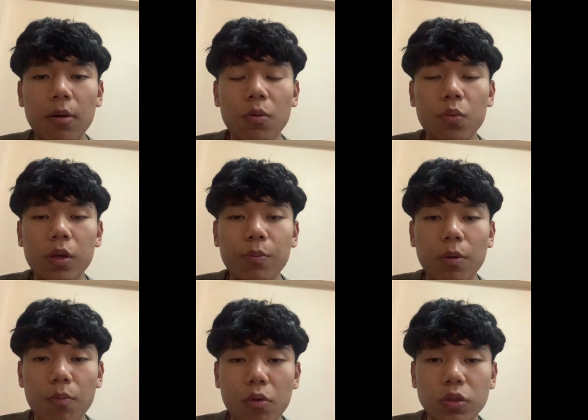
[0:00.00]
will
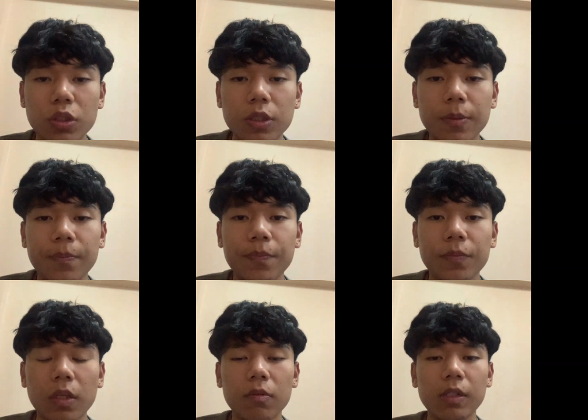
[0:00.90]
promote
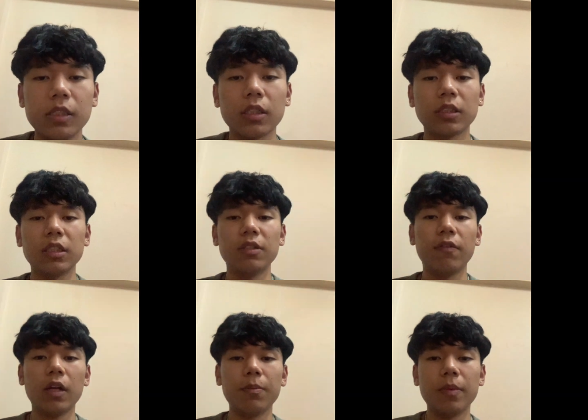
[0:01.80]
research and
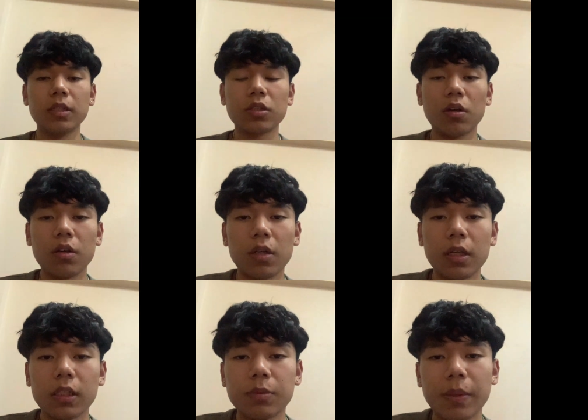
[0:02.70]
development
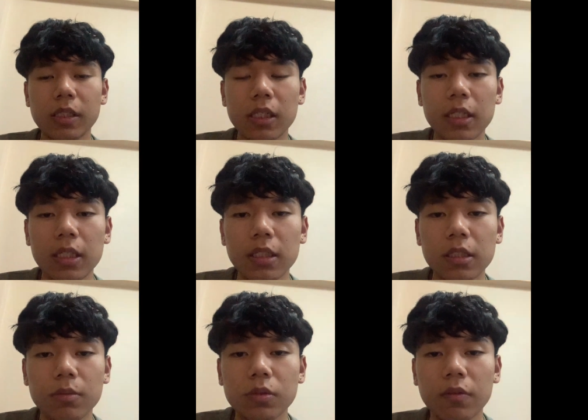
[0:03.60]
especially in
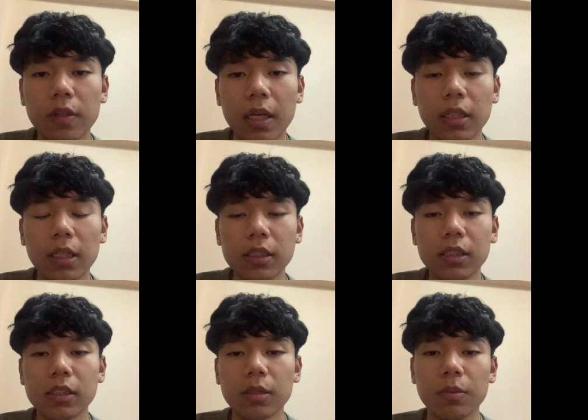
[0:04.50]
terms of the healthcare
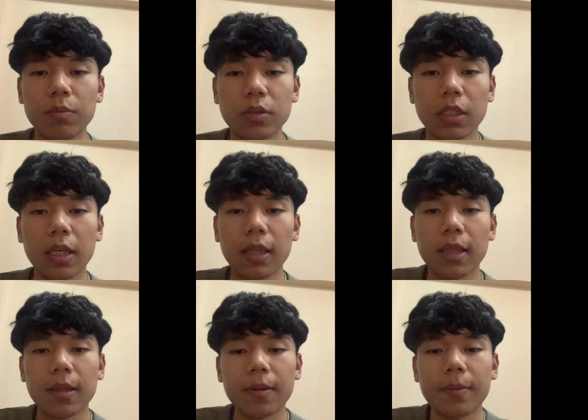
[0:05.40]
system in bhutan
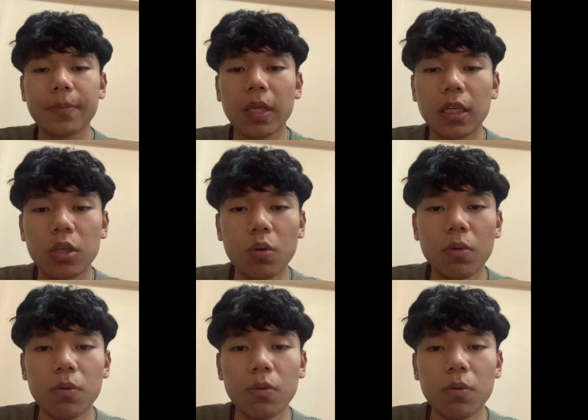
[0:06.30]
thank you